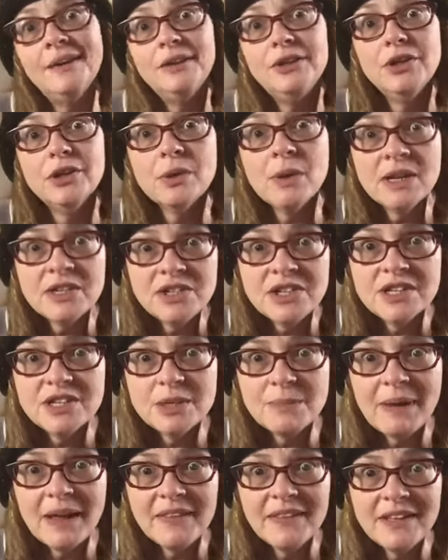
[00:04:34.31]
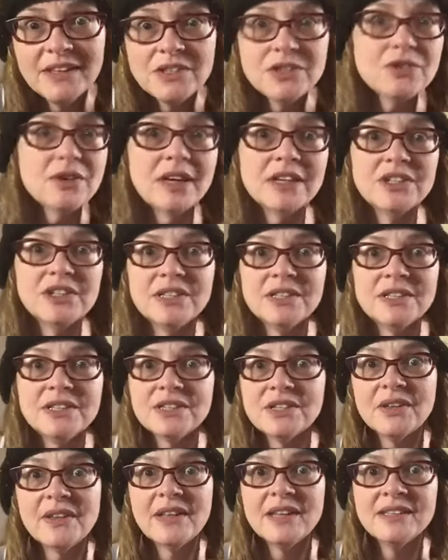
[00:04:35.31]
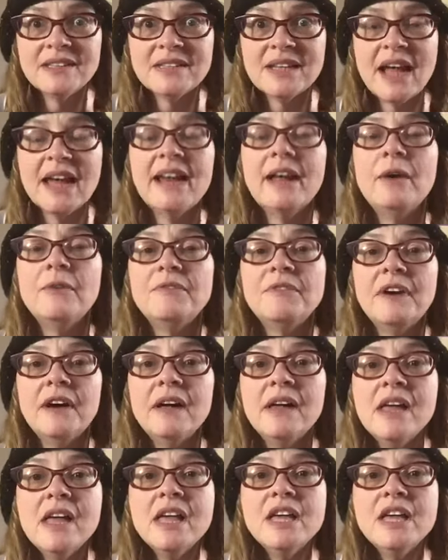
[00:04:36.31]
Your question's about the instructions, so that's not helpful.